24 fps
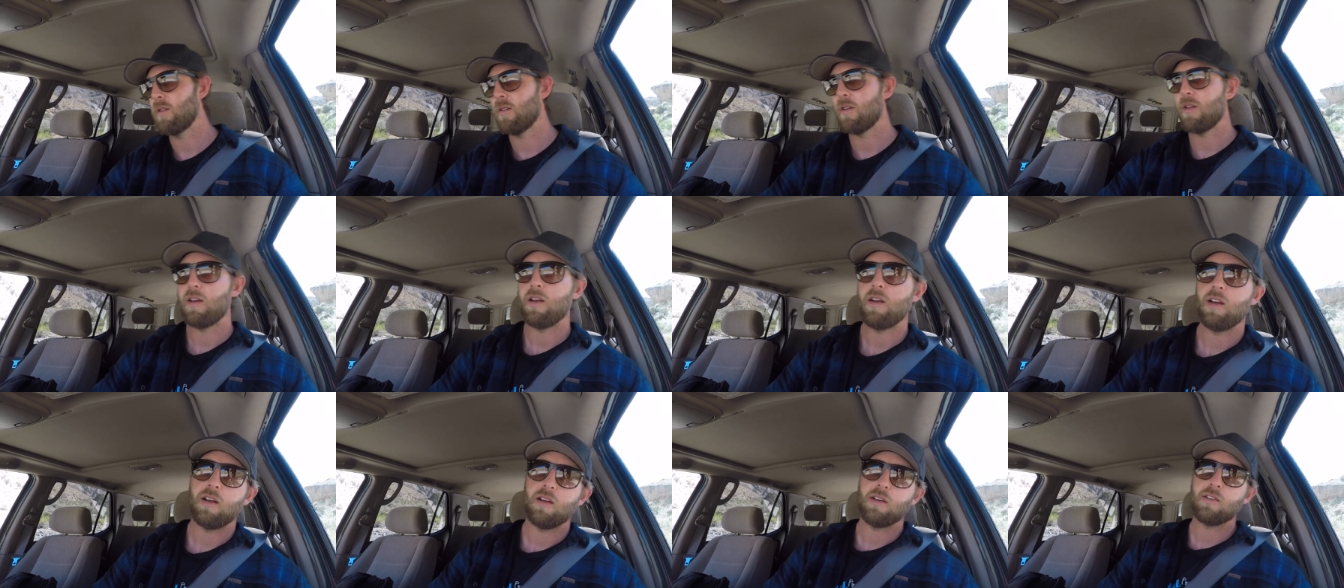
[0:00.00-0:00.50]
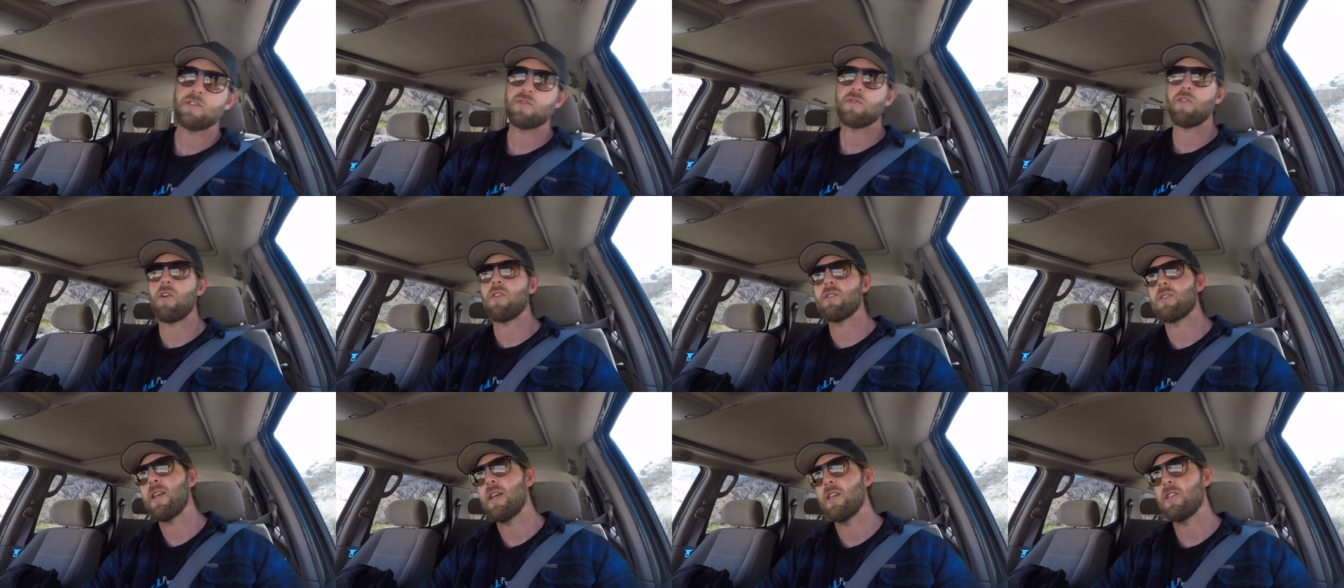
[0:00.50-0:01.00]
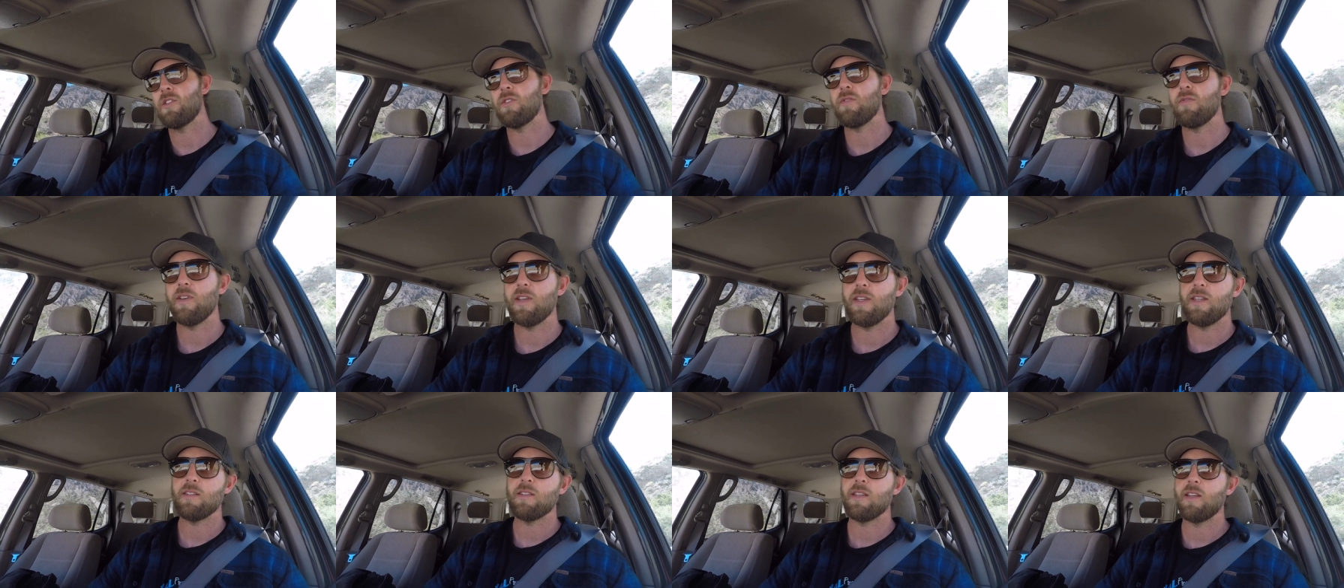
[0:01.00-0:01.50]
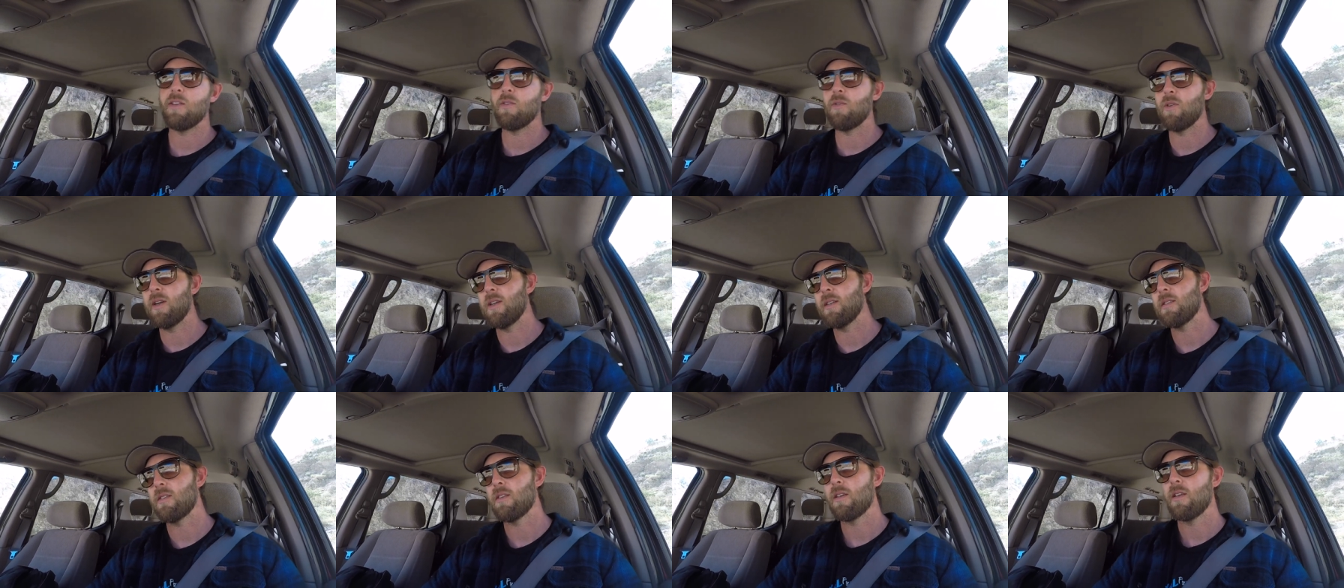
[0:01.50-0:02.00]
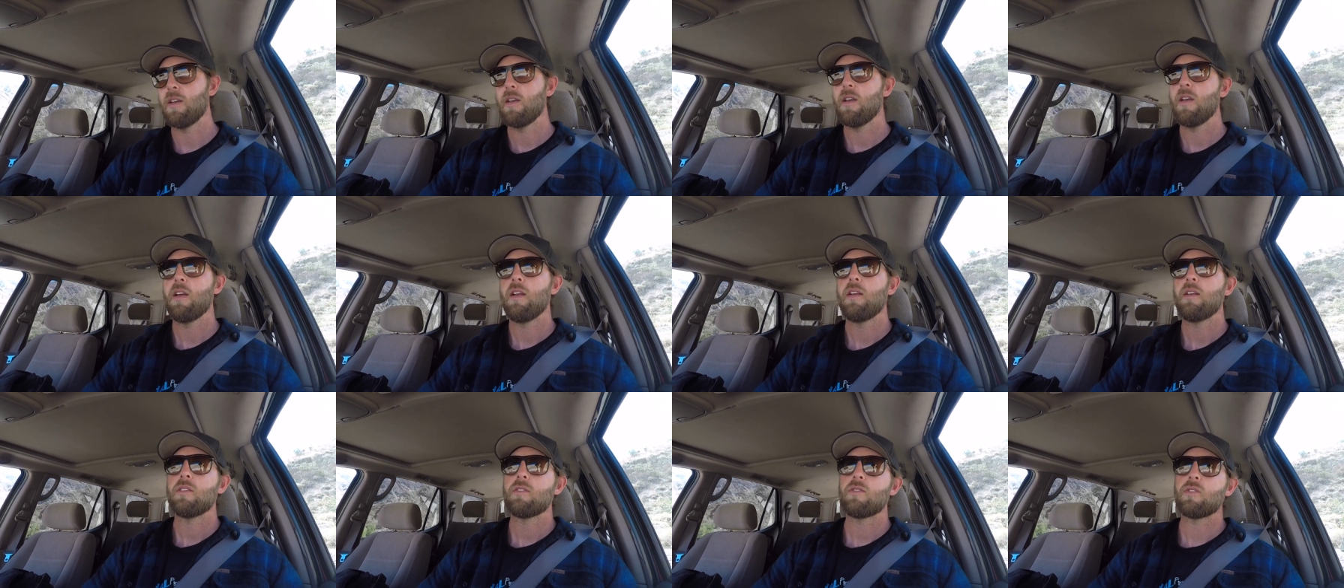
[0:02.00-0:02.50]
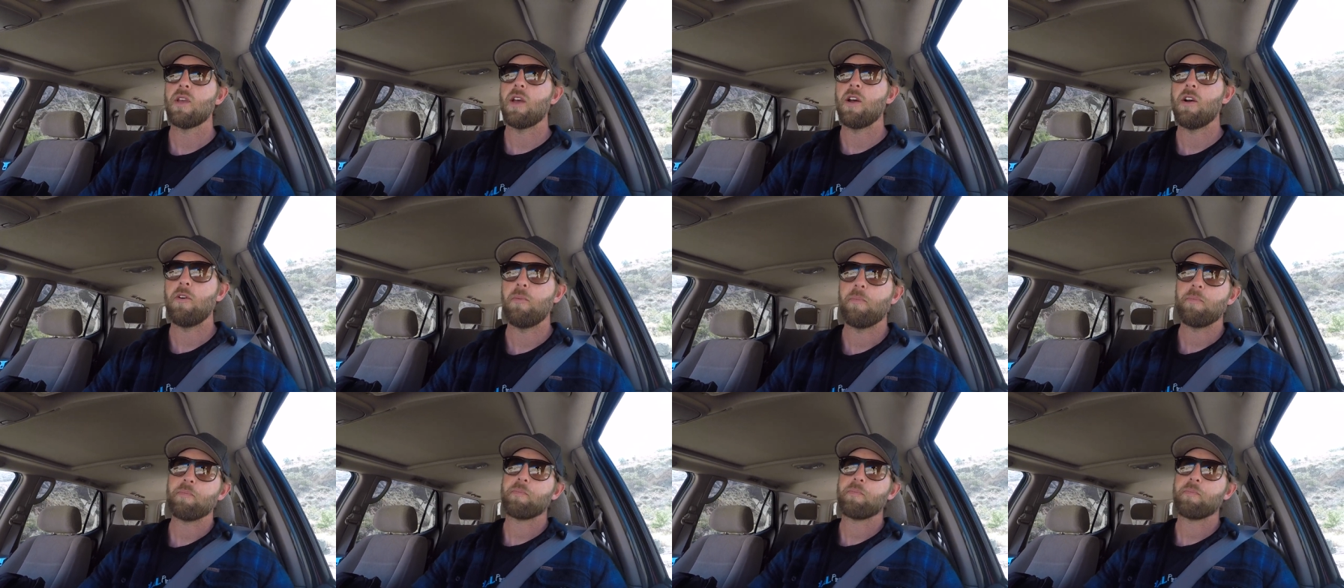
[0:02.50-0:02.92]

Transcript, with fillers: uh, as far as SUVs anyways. So,